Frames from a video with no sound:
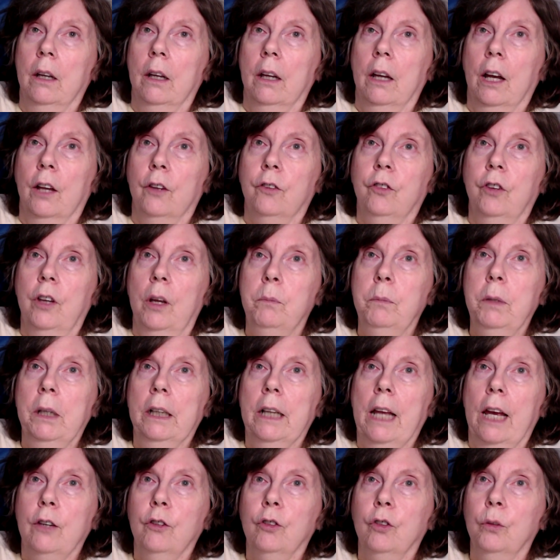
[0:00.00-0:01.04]
A
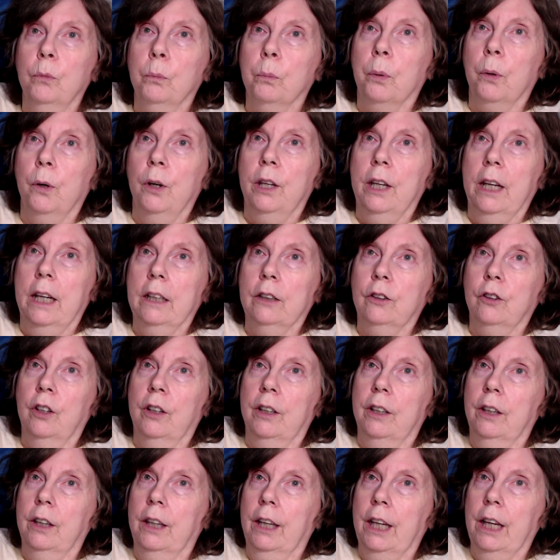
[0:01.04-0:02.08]
simulation
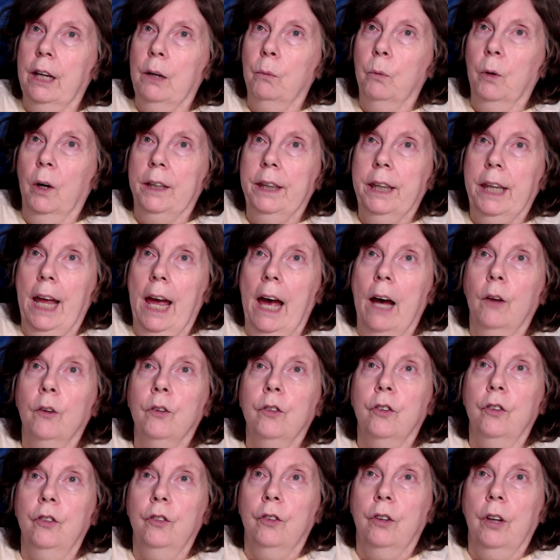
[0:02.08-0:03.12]
predicted the
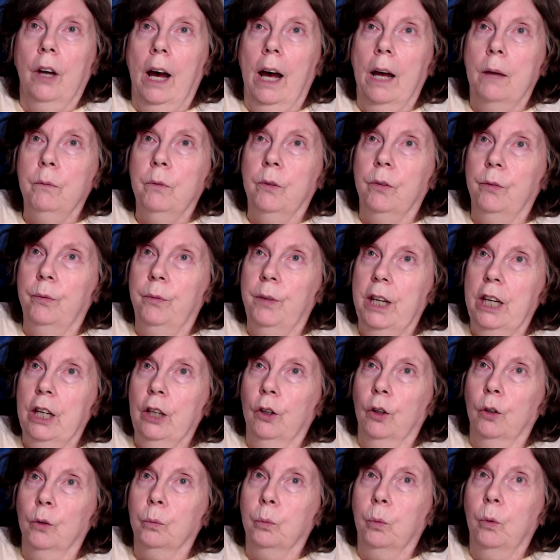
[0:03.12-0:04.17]
1,000 times
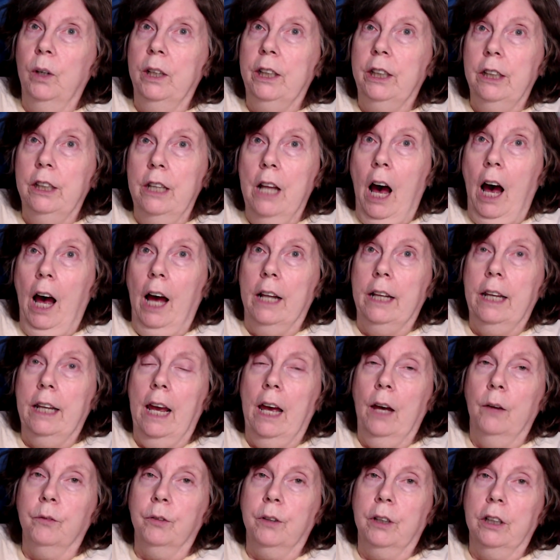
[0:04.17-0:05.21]
field would not
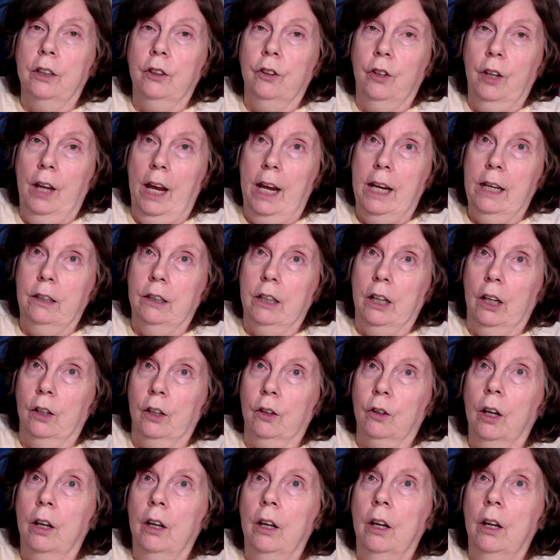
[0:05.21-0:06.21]
have contained it.